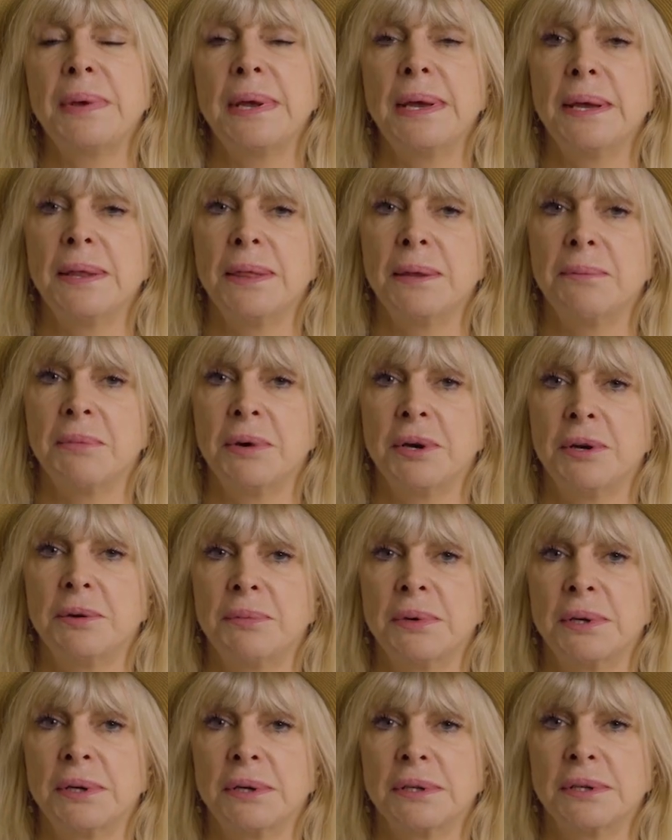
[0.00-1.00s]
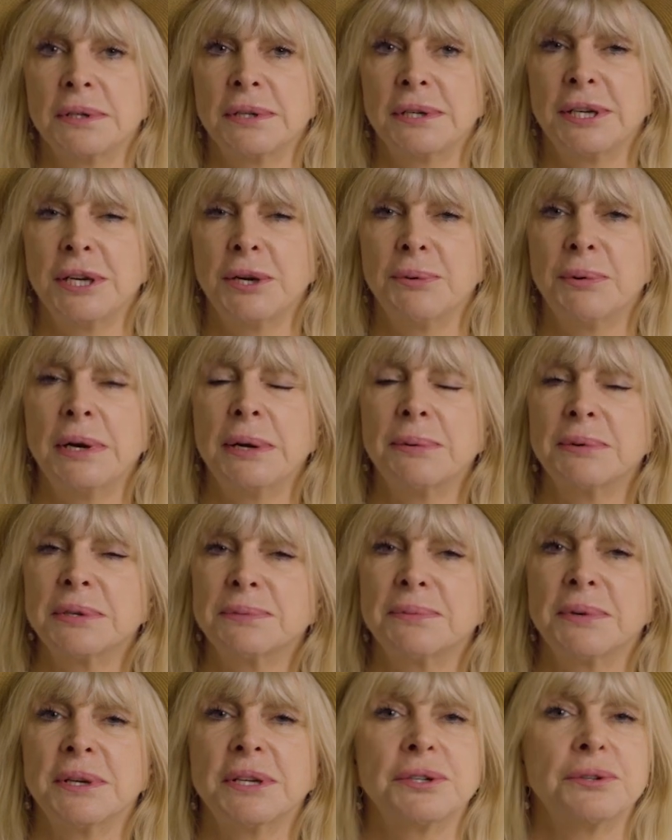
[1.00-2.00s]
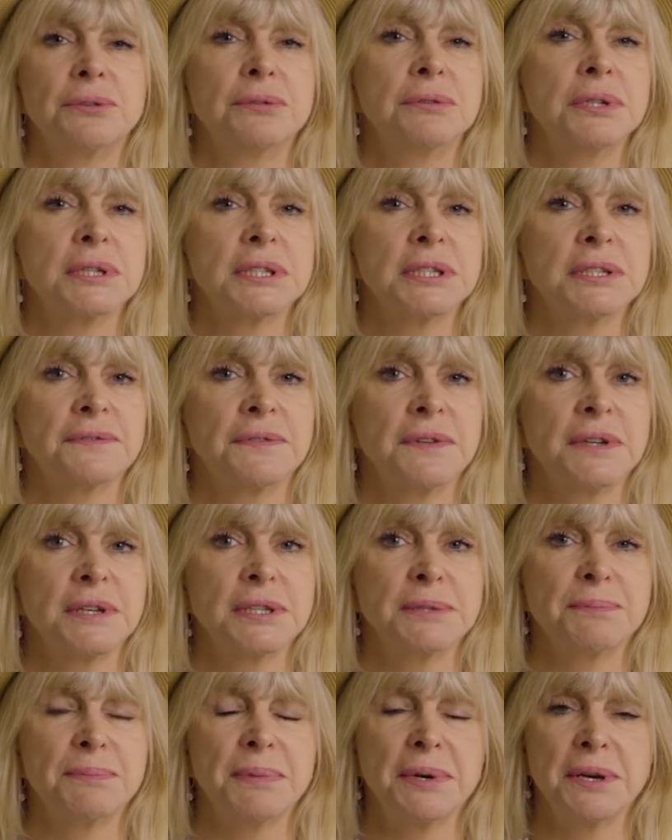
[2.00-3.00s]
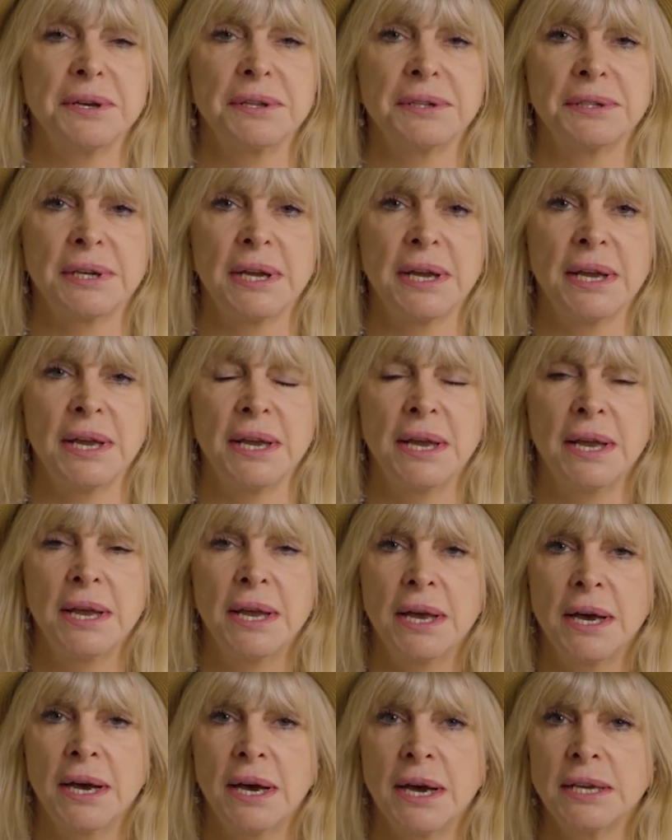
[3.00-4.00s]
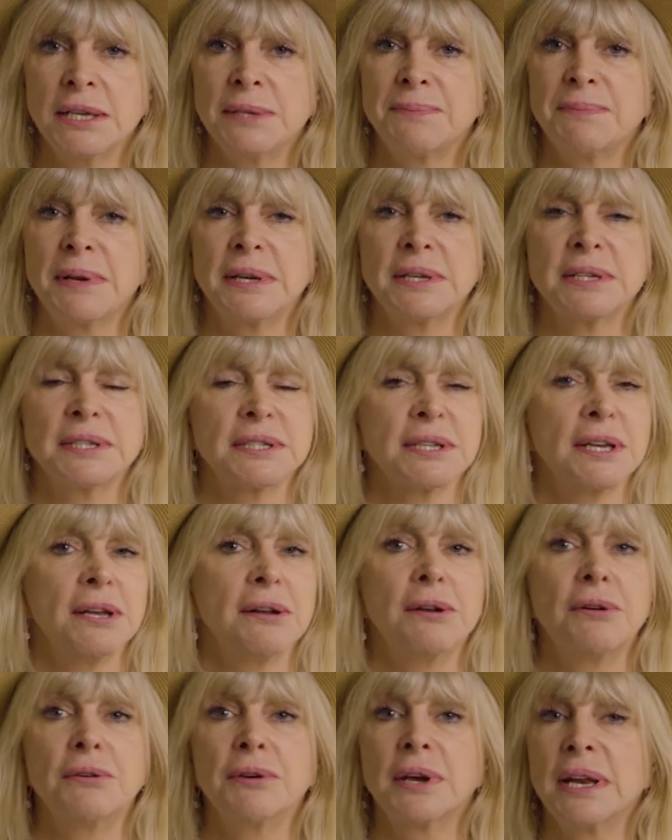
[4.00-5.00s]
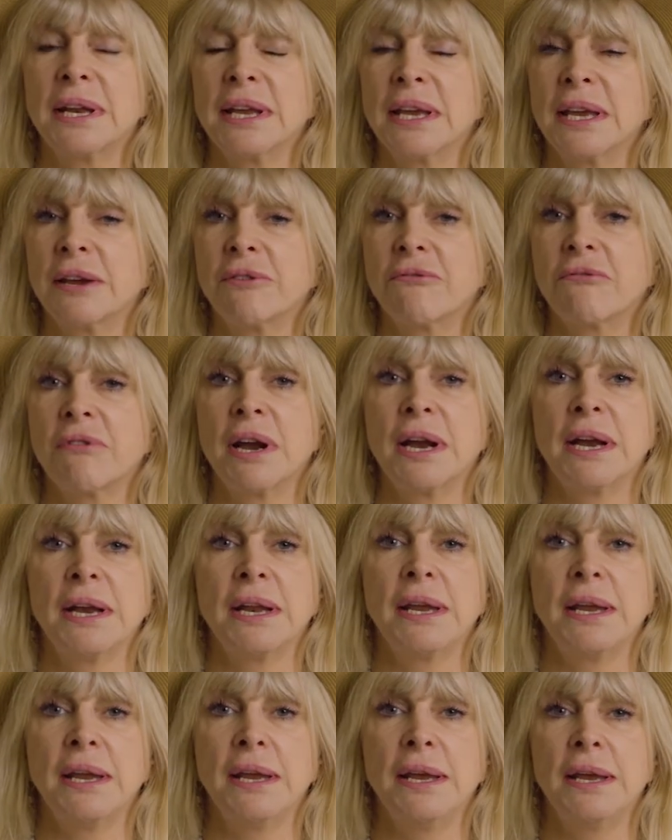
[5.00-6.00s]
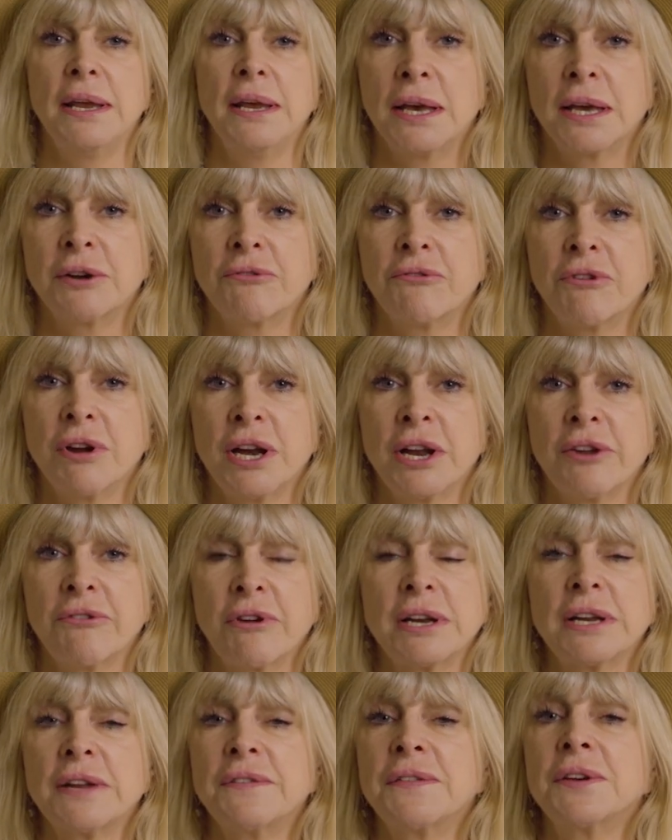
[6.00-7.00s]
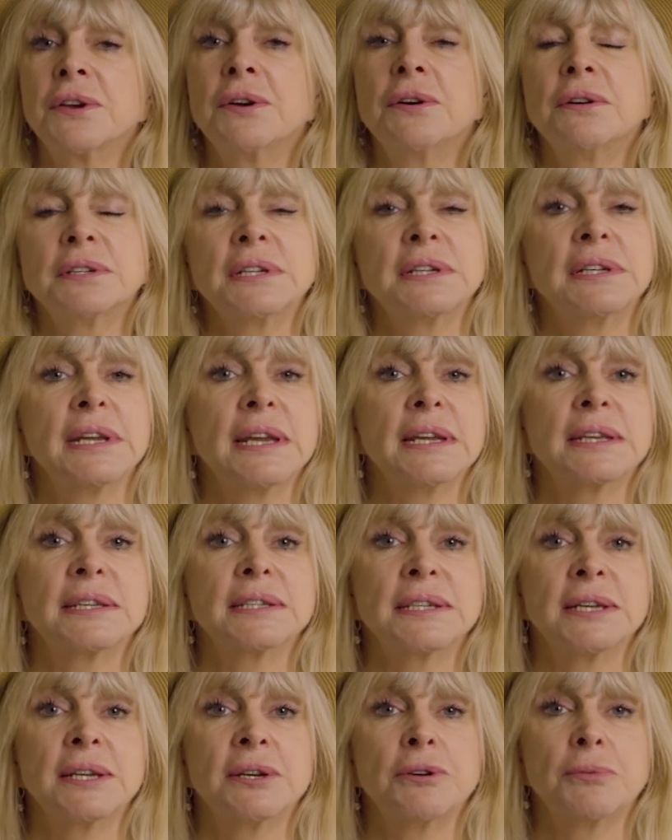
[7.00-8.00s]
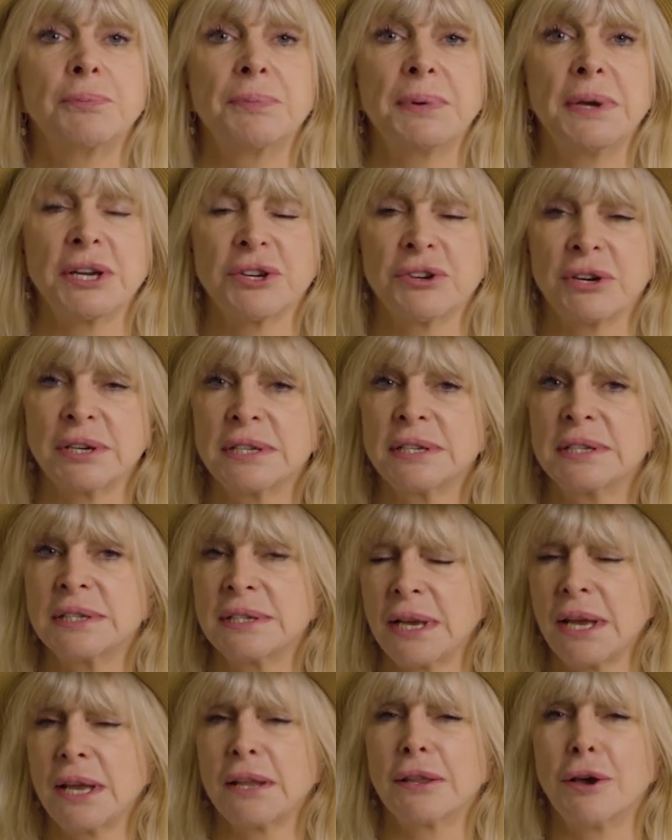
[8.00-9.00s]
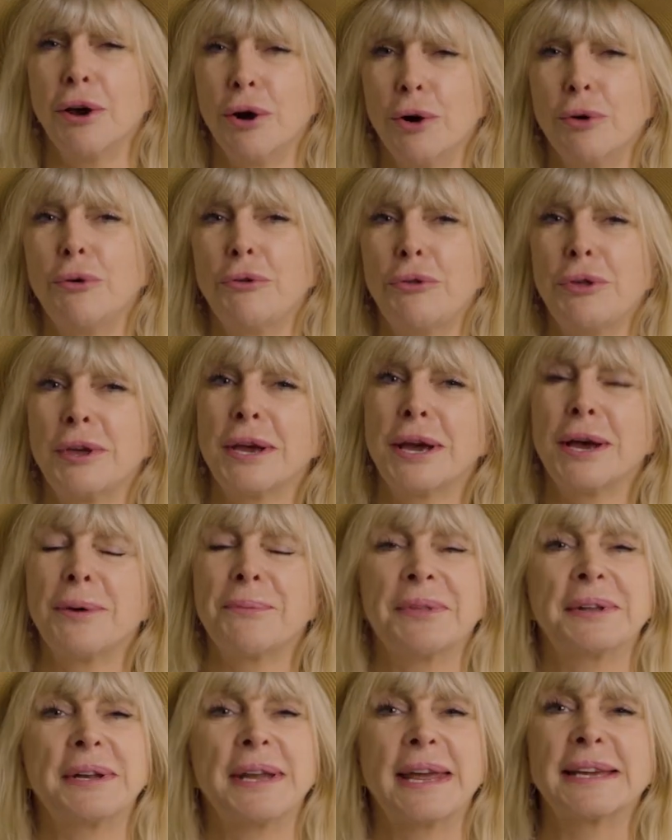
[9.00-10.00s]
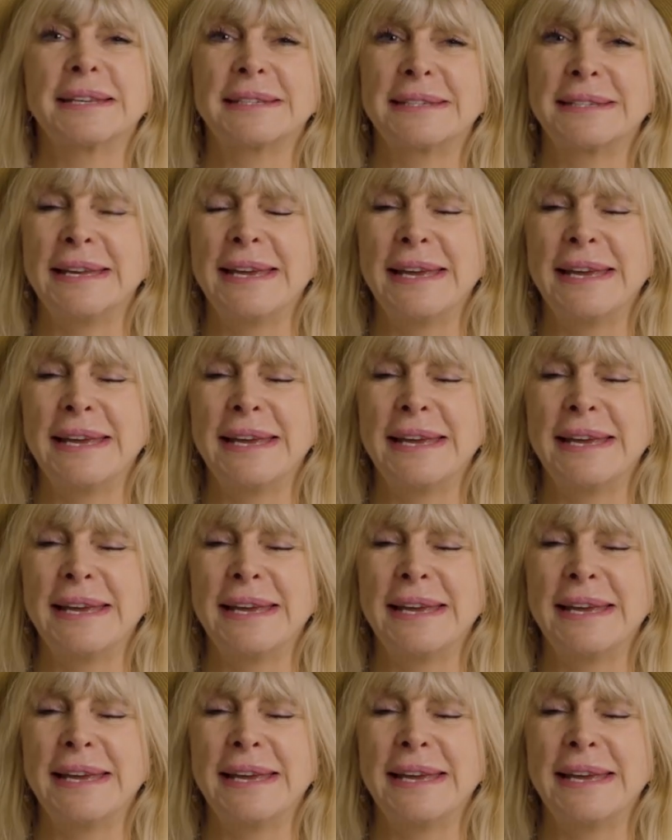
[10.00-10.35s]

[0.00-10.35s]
Be in the moment. You know, when it was my daughter's first birthday, I spent so long getting it ready and running around. I forgot to take a single picture. I had to set the whole thing up the next